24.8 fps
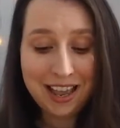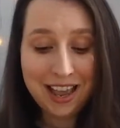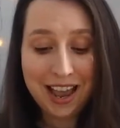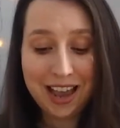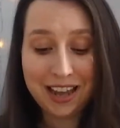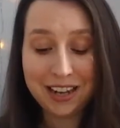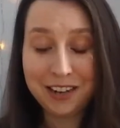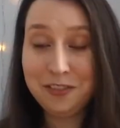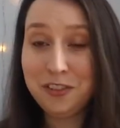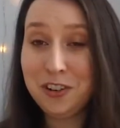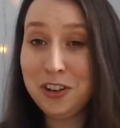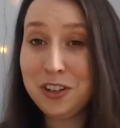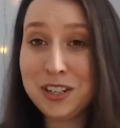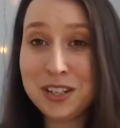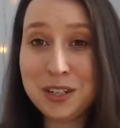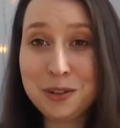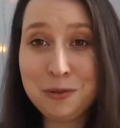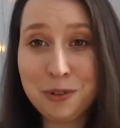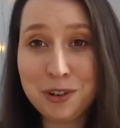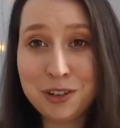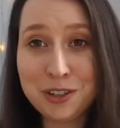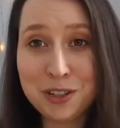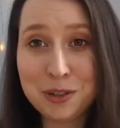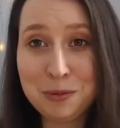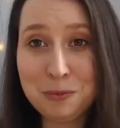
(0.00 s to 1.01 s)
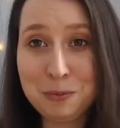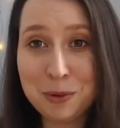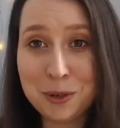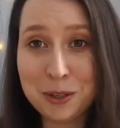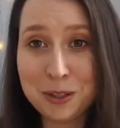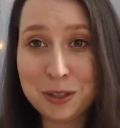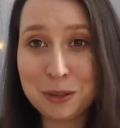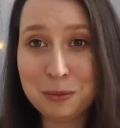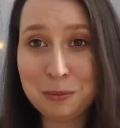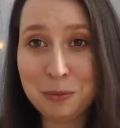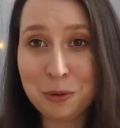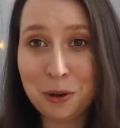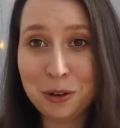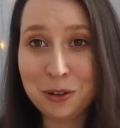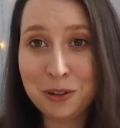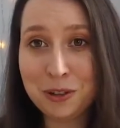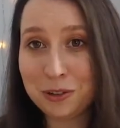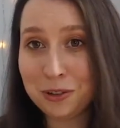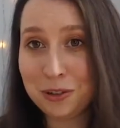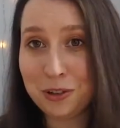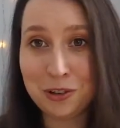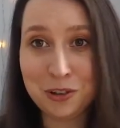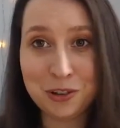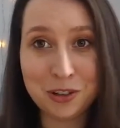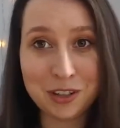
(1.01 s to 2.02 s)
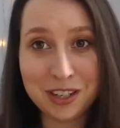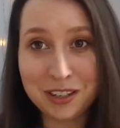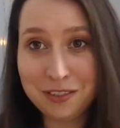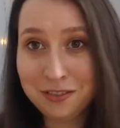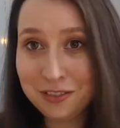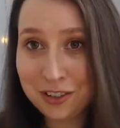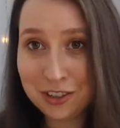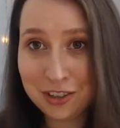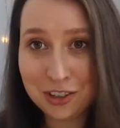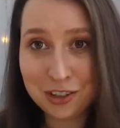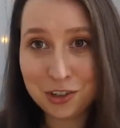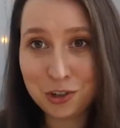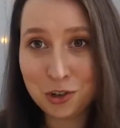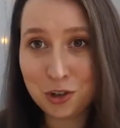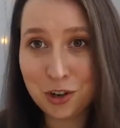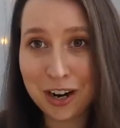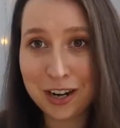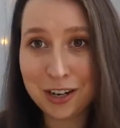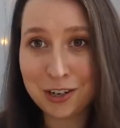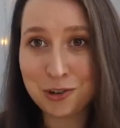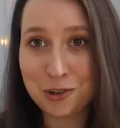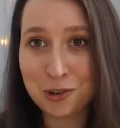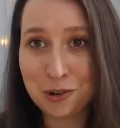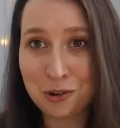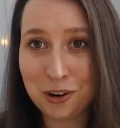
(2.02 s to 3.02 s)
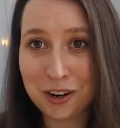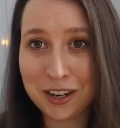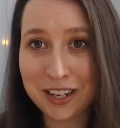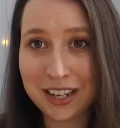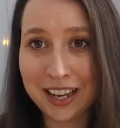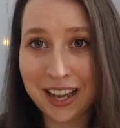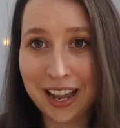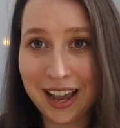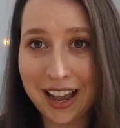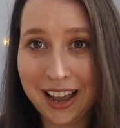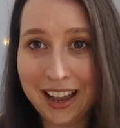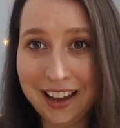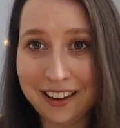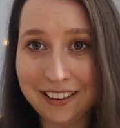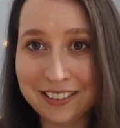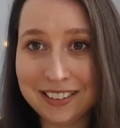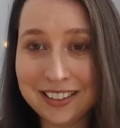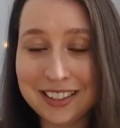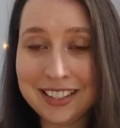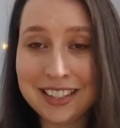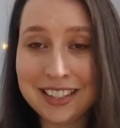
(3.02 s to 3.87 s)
And if you didn't want to build a model, you could even just try drawing it out.